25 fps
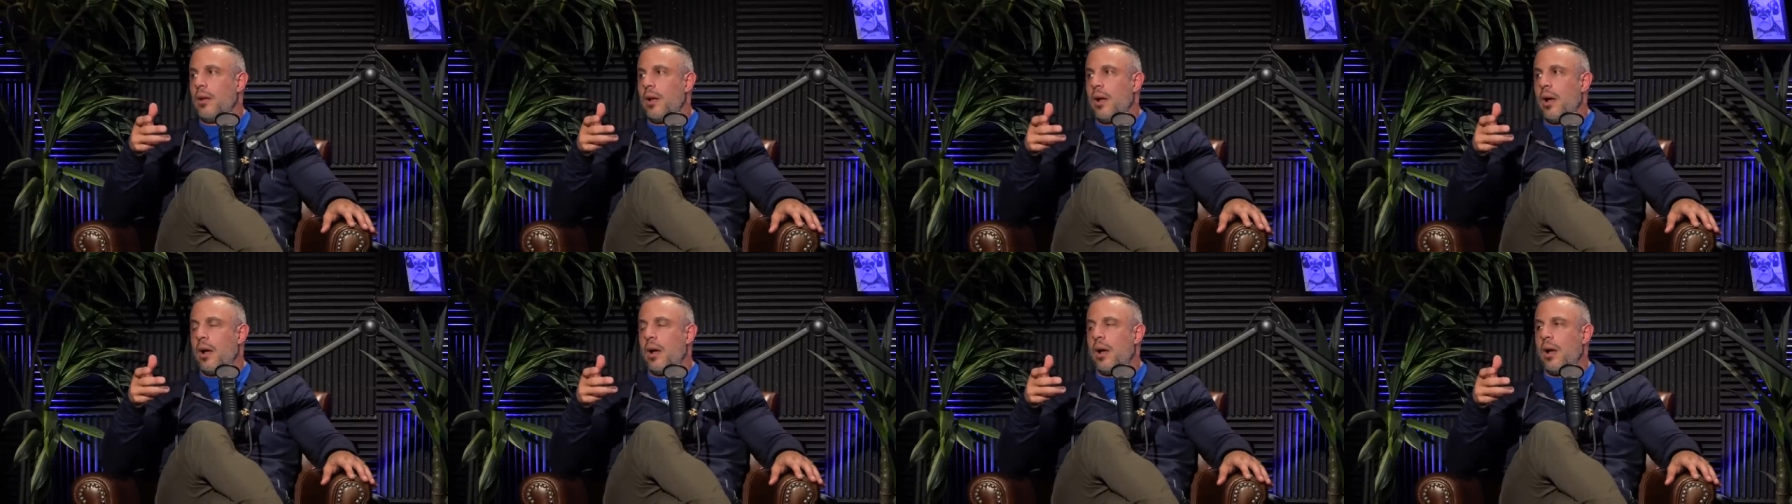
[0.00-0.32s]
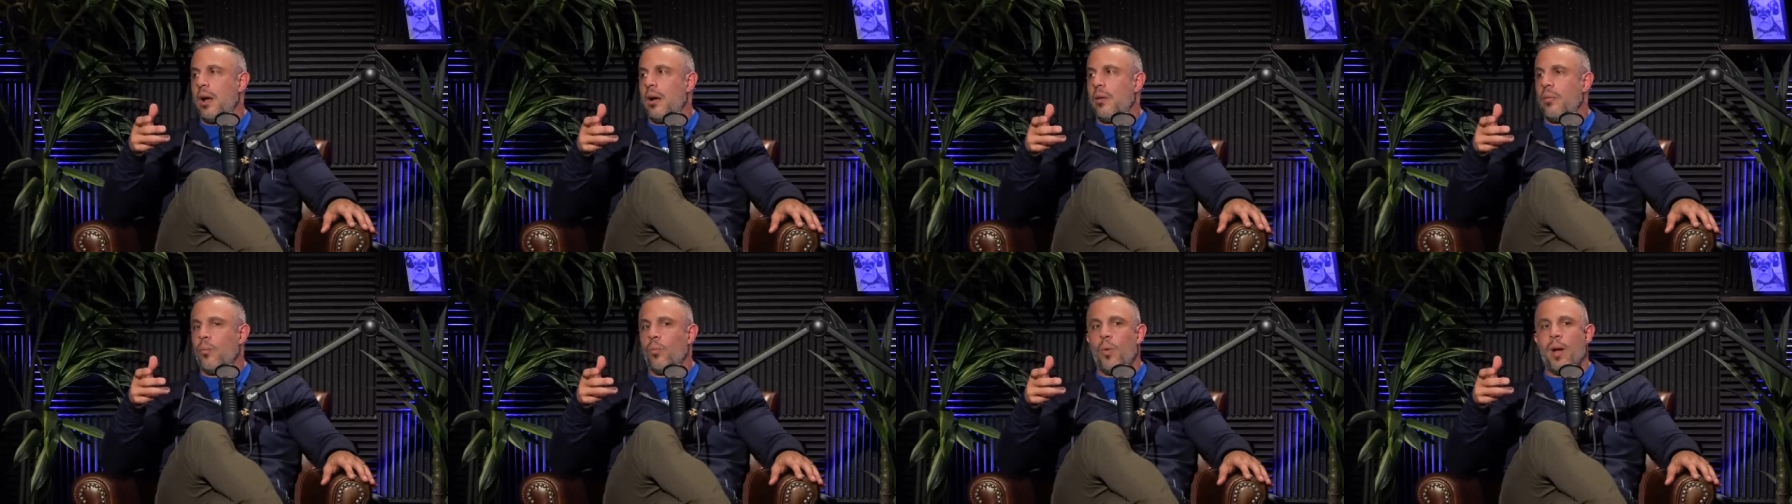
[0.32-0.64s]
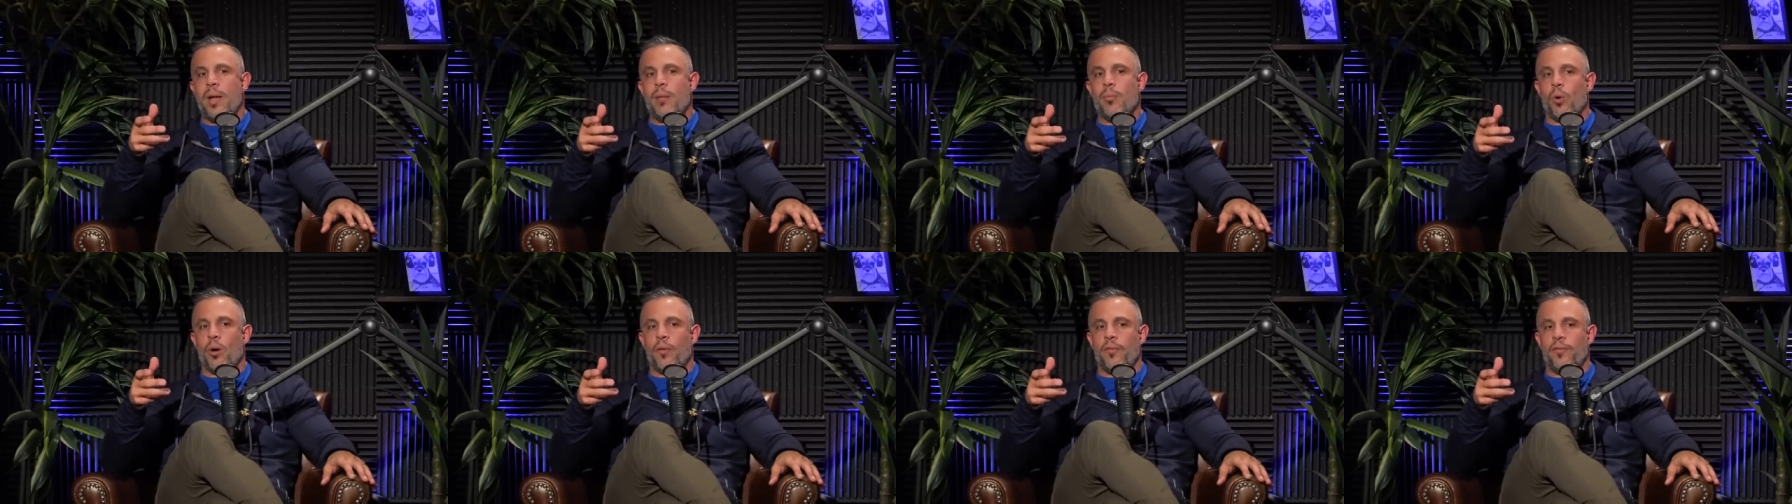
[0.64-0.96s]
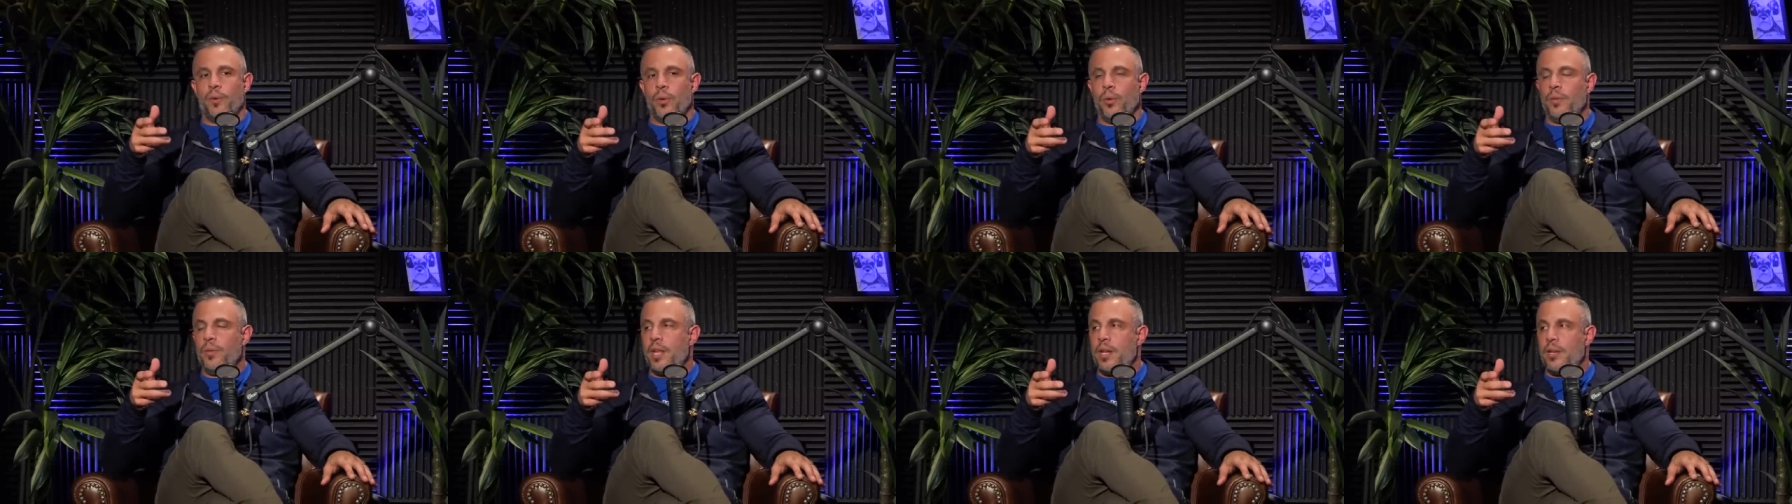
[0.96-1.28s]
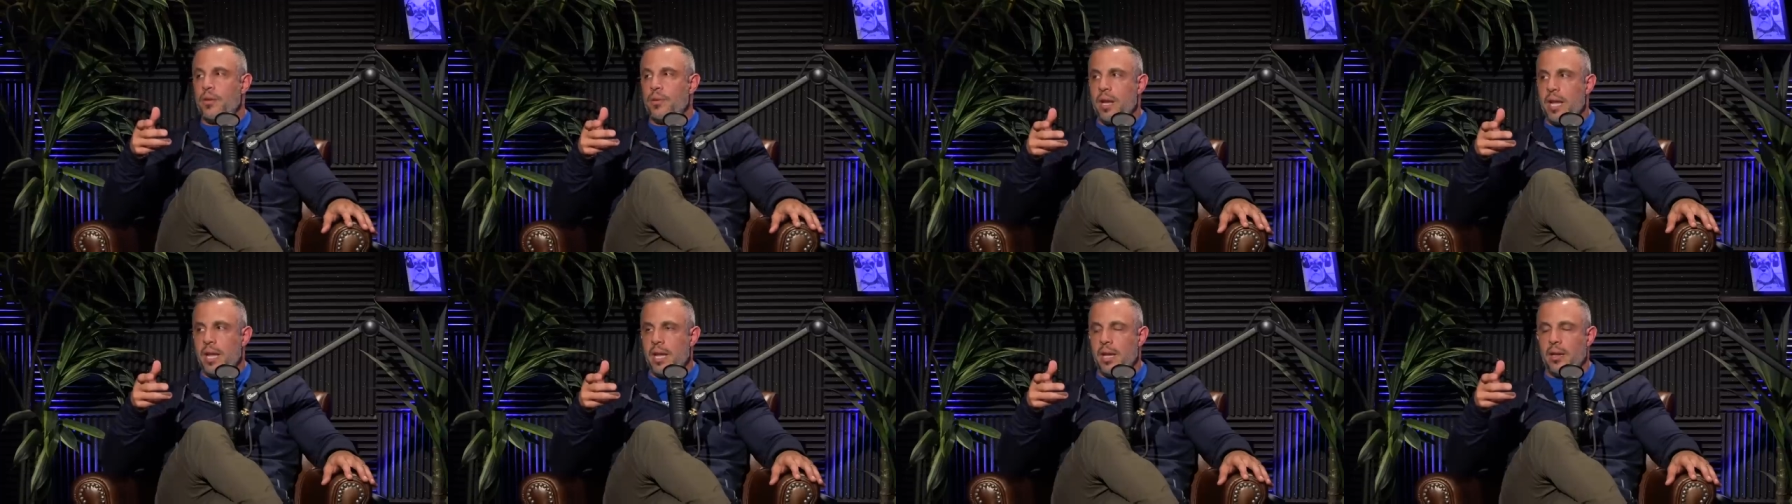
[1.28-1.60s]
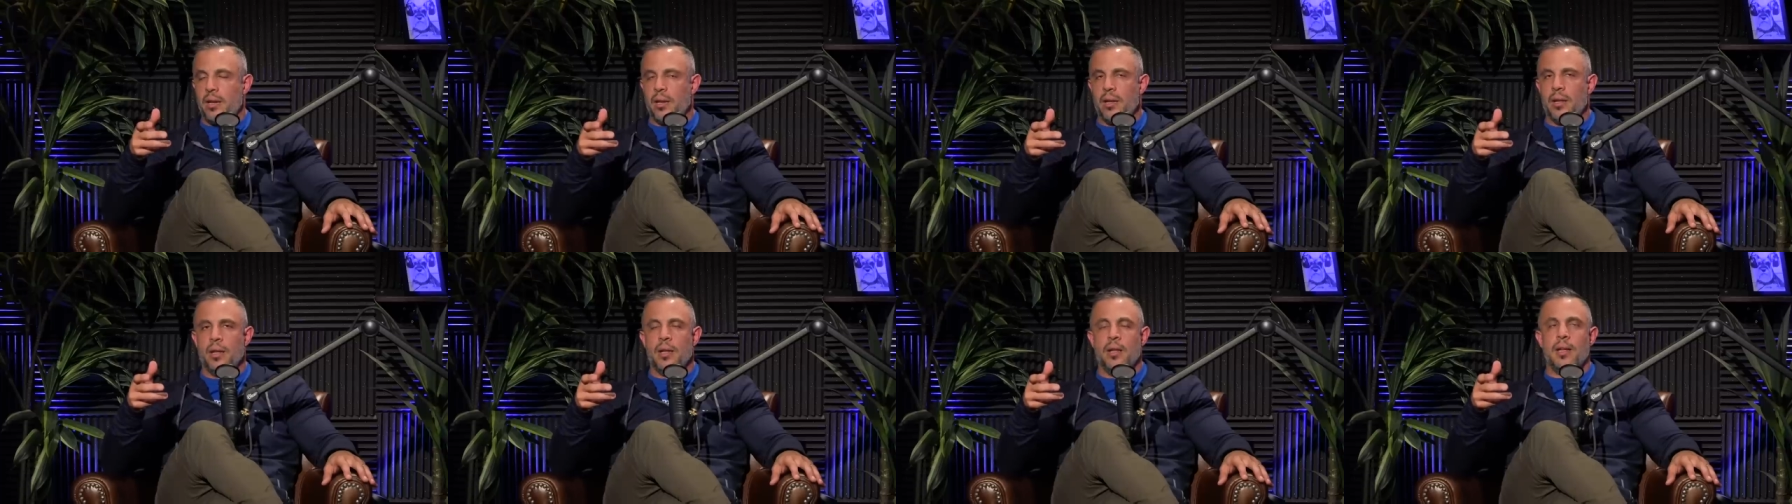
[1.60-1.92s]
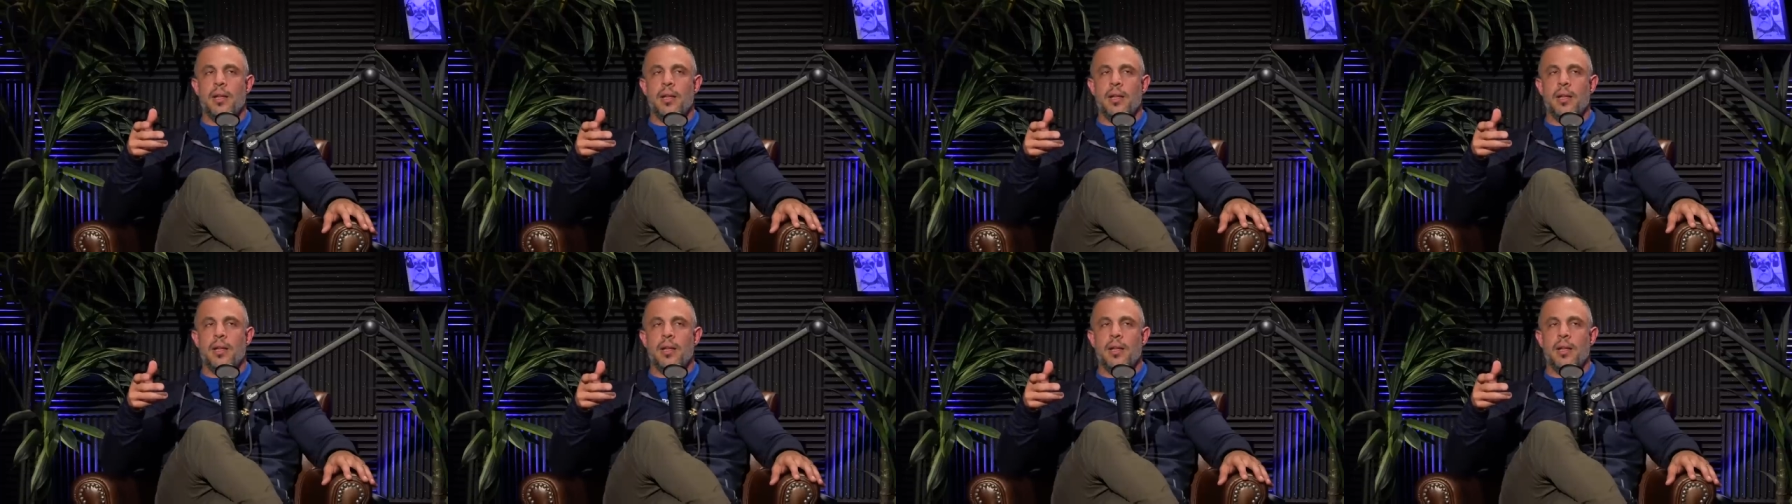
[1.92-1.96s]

uh, way more food than you need.